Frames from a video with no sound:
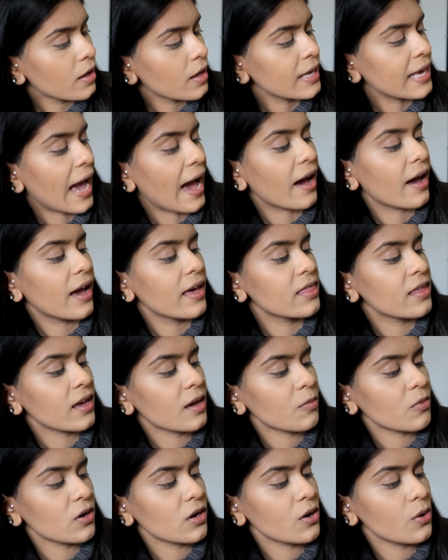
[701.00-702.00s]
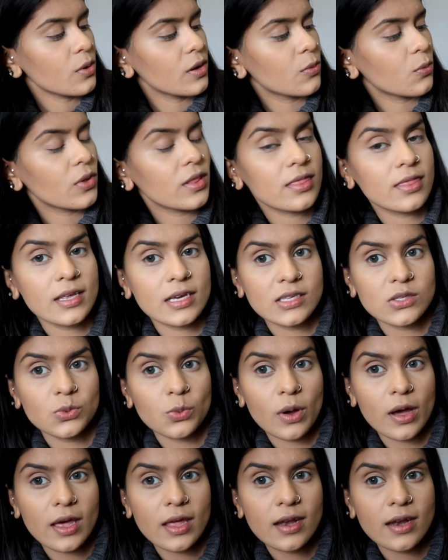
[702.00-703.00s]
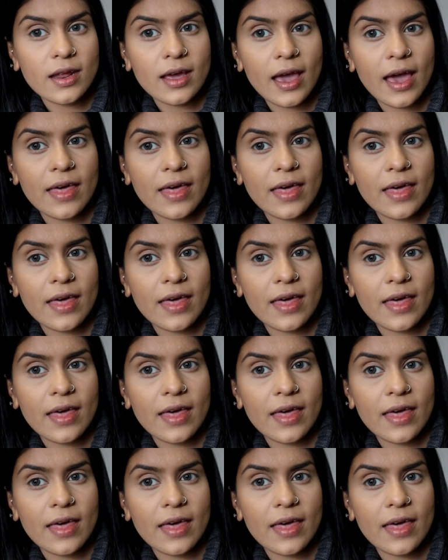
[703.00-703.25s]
Yeah, I think I'm going to go in with this one,